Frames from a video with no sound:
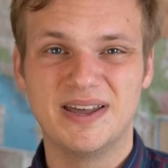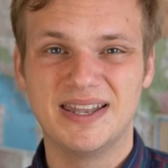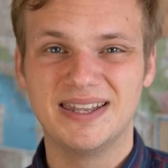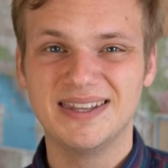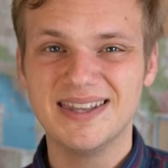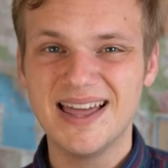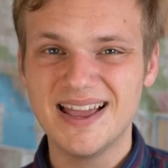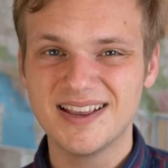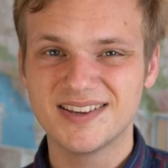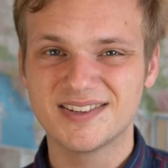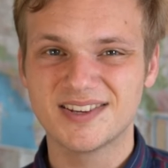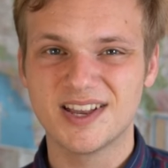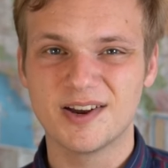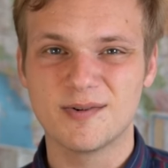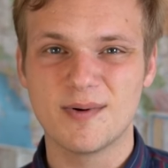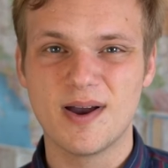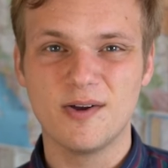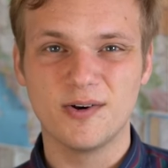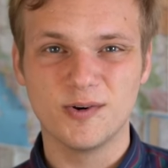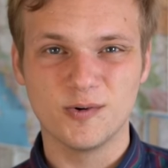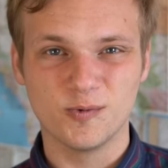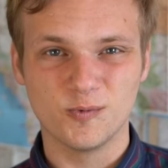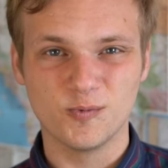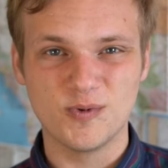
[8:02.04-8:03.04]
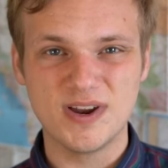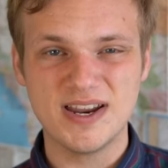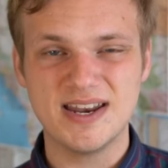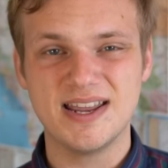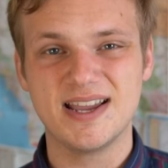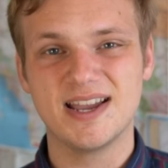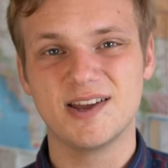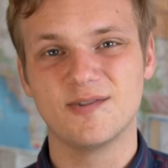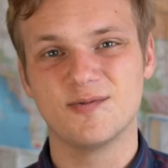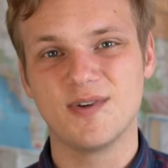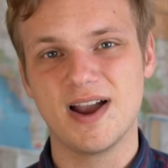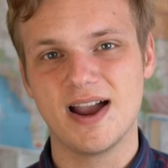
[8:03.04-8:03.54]
but less around
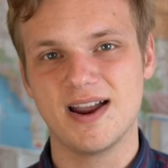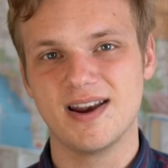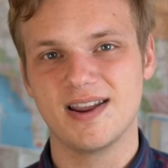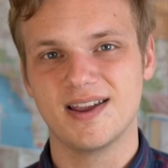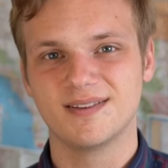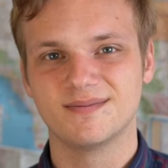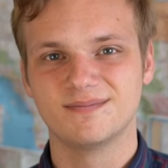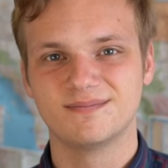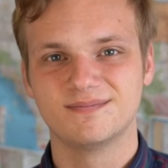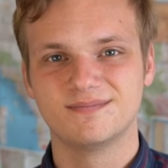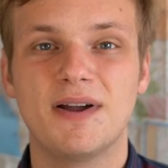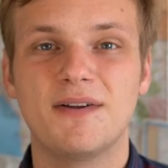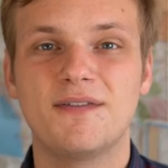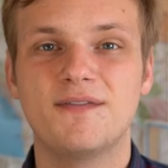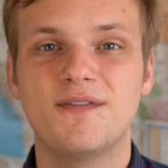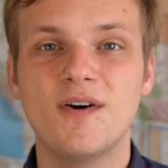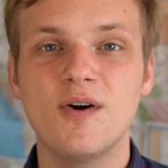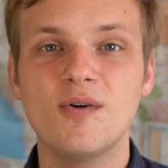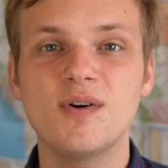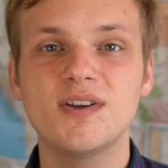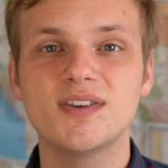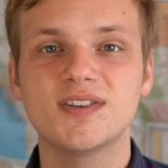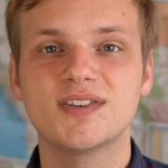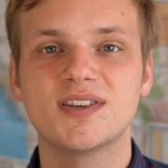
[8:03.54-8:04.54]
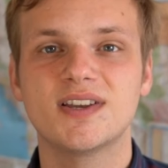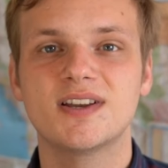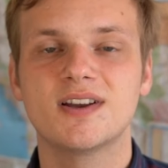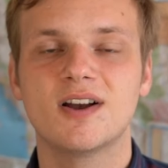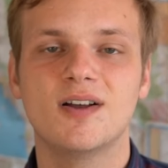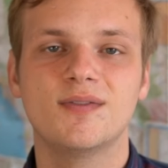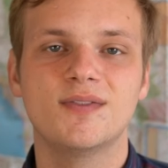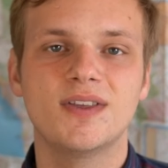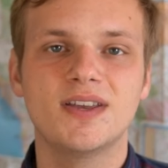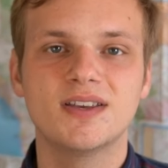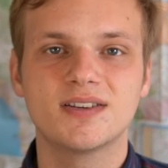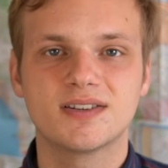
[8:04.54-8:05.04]
reading and writing. By focusing
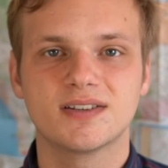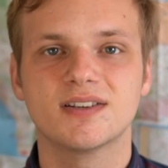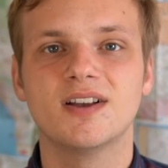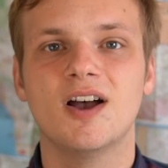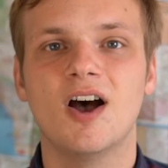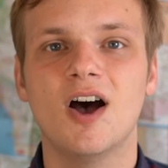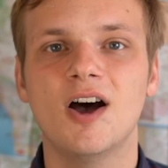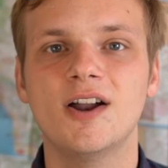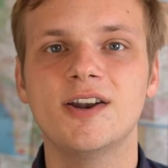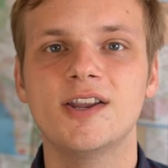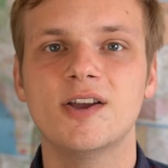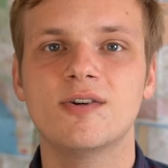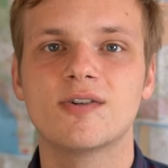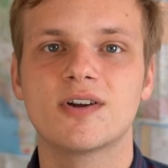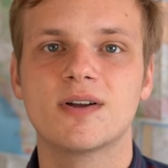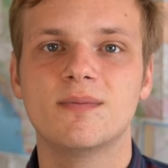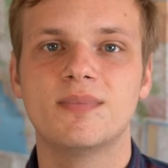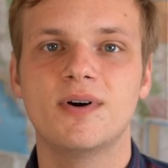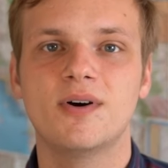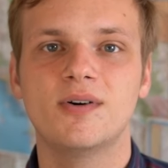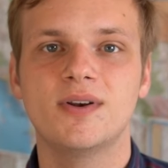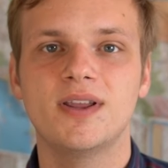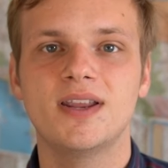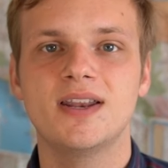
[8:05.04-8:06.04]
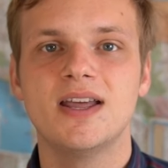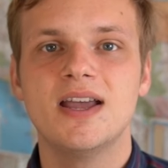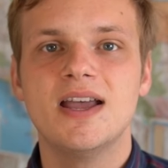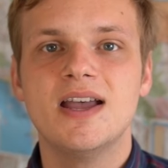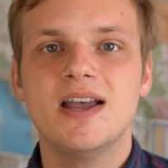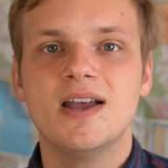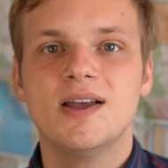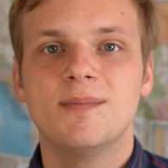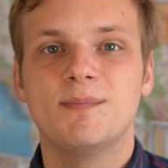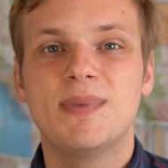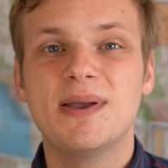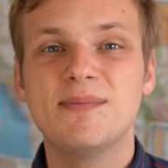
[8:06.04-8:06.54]
on this audio component,
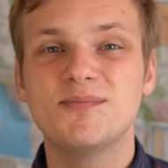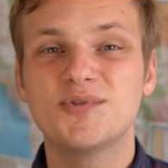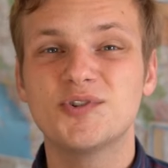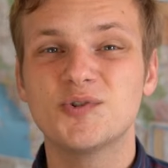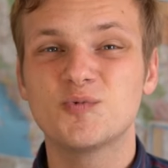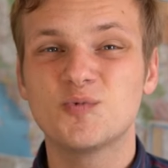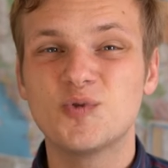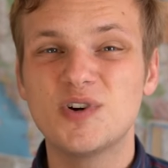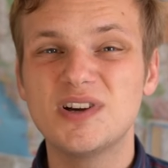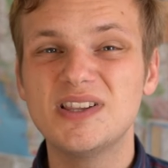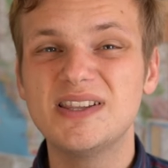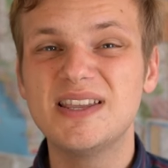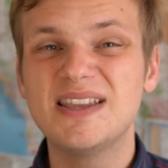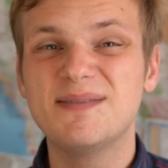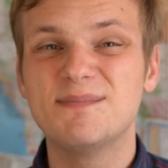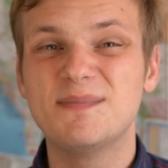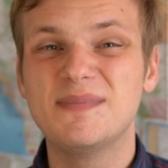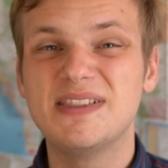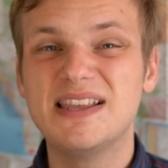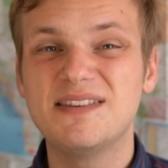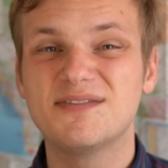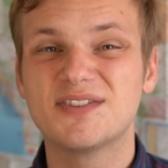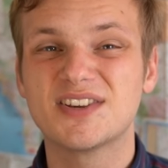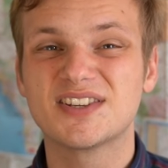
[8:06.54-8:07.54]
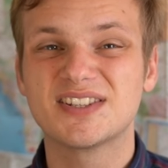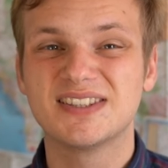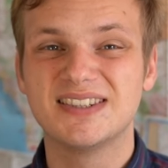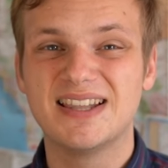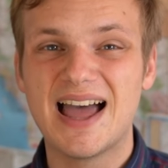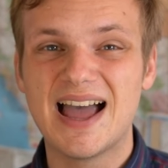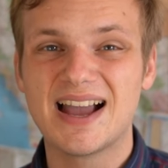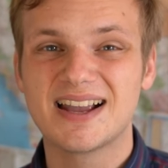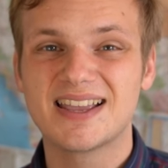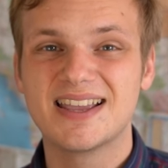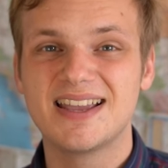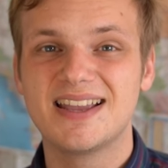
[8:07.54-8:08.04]
Pimsleur really leaves us
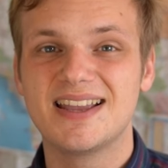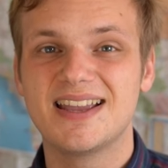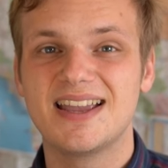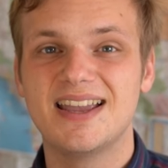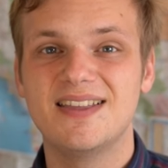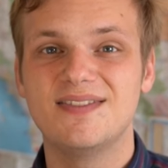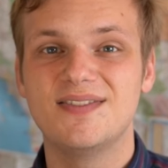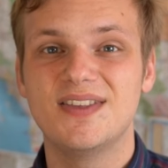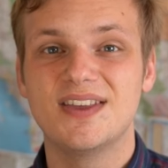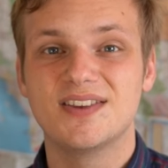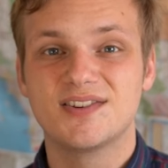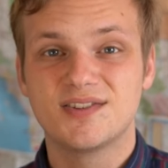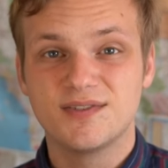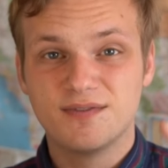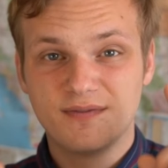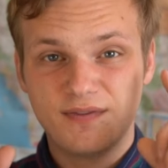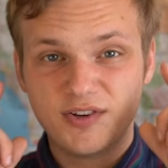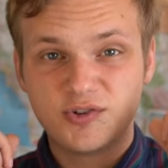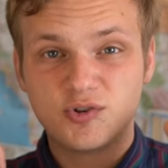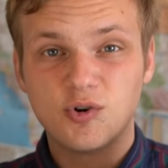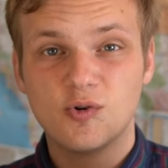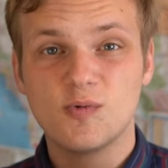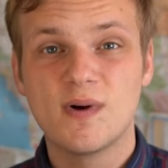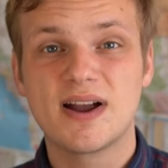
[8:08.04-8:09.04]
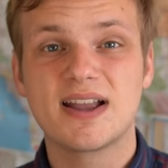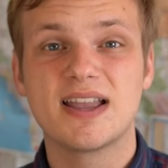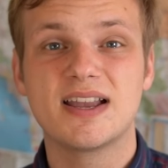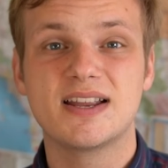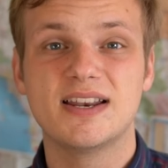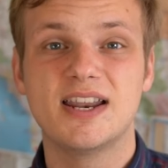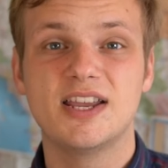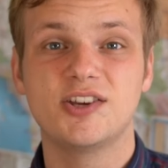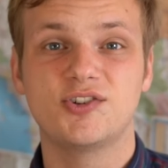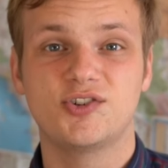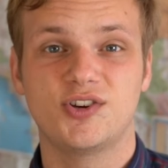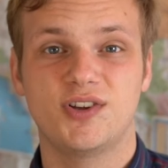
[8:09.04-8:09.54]
lacking in this visual
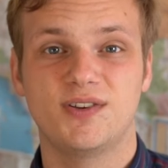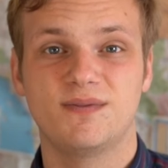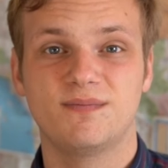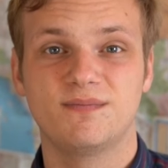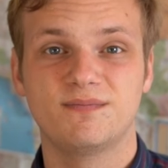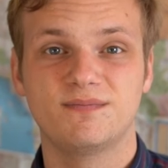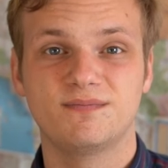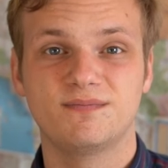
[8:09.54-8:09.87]
recognition.